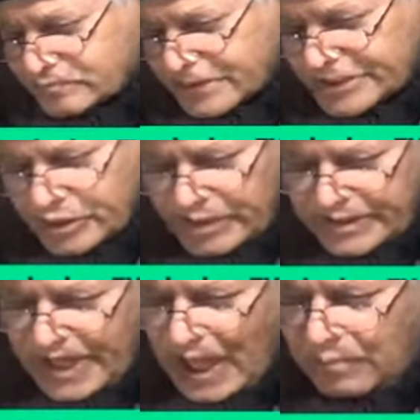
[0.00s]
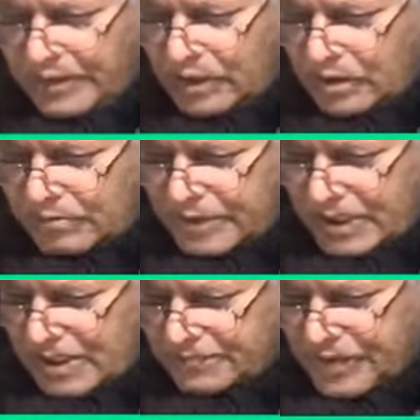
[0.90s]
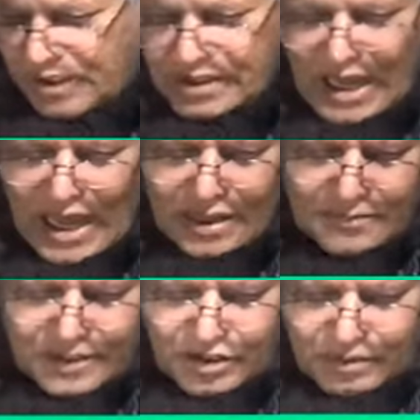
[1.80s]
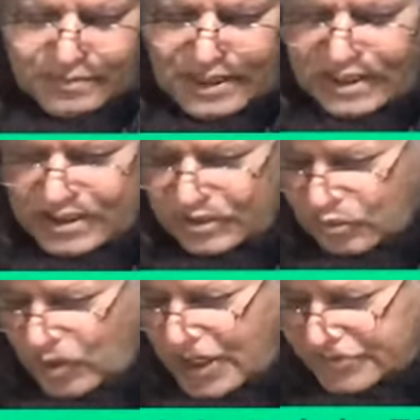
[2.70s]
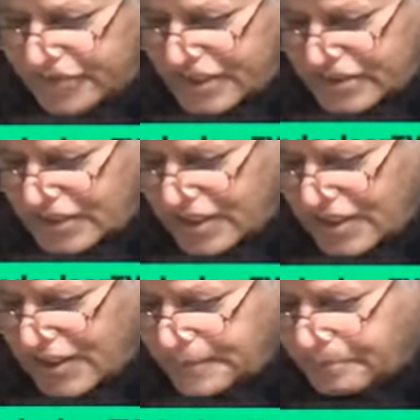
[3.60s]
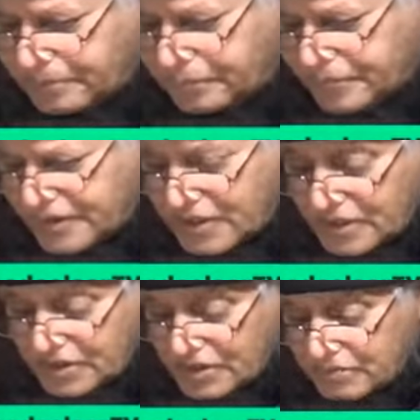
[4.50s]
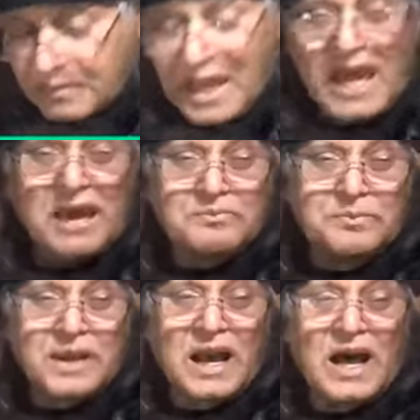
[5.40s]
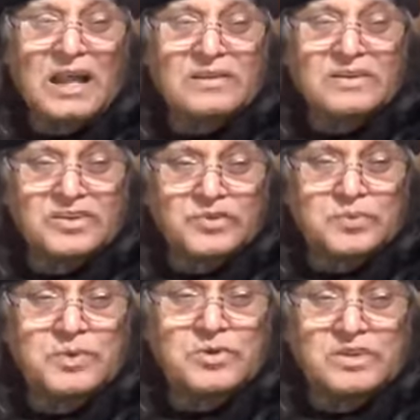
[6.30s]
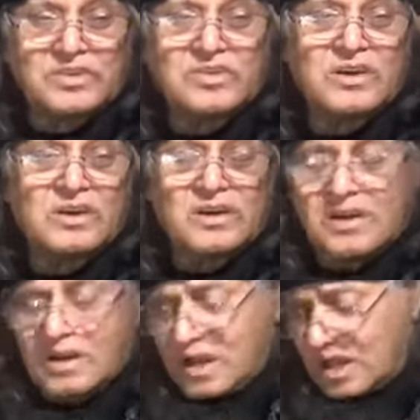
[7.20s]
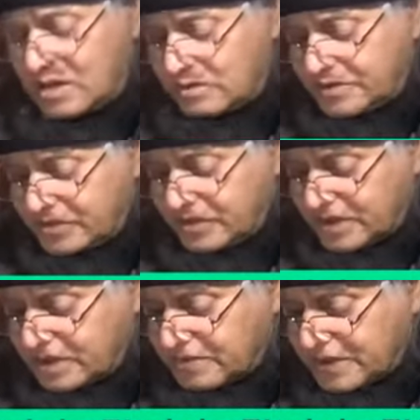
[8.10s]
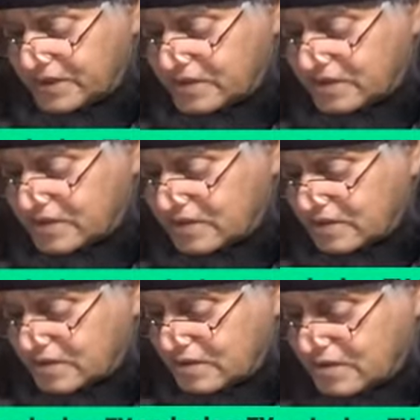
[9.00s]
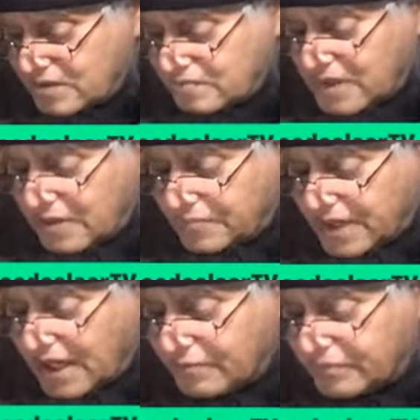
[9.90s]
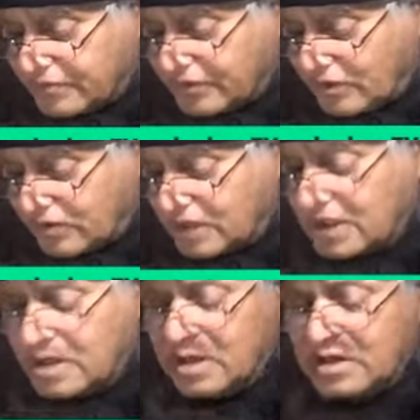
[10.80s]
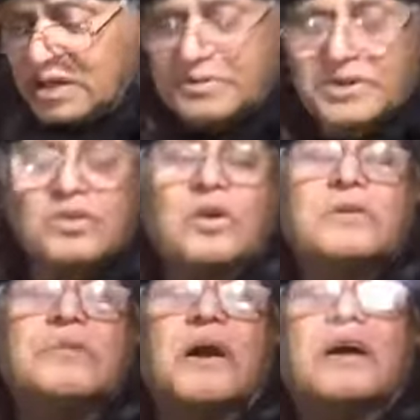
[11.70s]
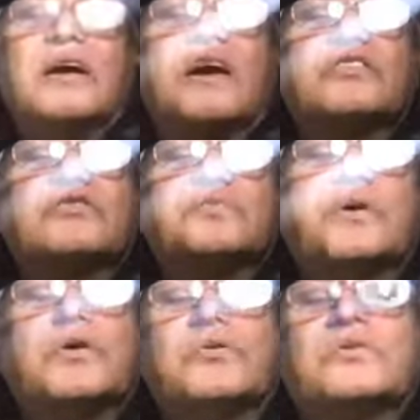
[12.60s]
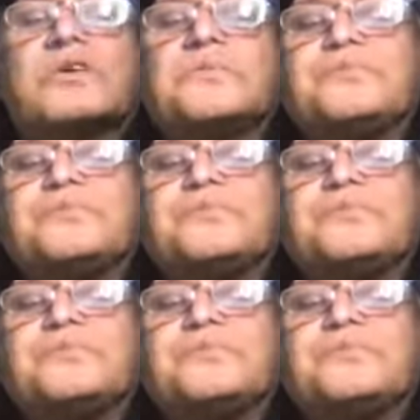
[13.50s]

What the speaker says: between the Ahmedov and his wife Tatiana may have begun, the dispute, this kind of disagreement, may have begun before David Neuberger spoke